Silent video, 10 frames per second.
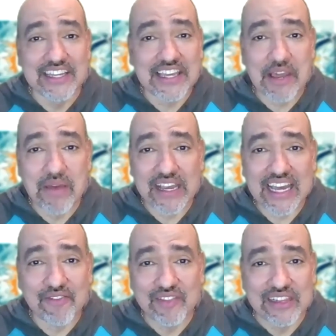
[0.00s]
DK
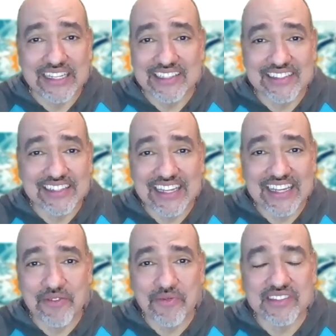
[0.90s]
Metcalf leads the
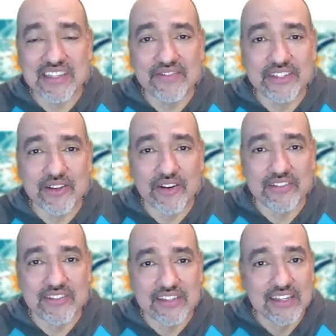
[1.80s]
league in receiving
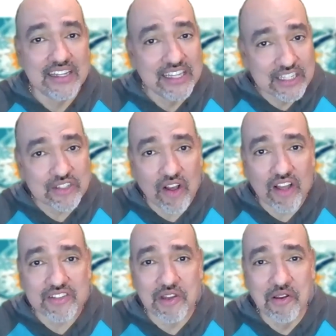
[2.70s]
yards. He's
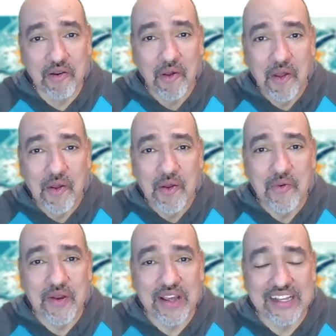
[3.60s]
also
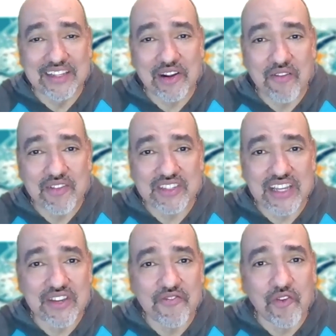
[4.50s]
in the
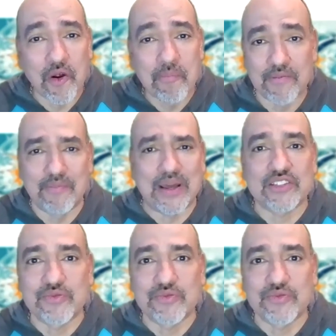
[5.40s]
conversation for best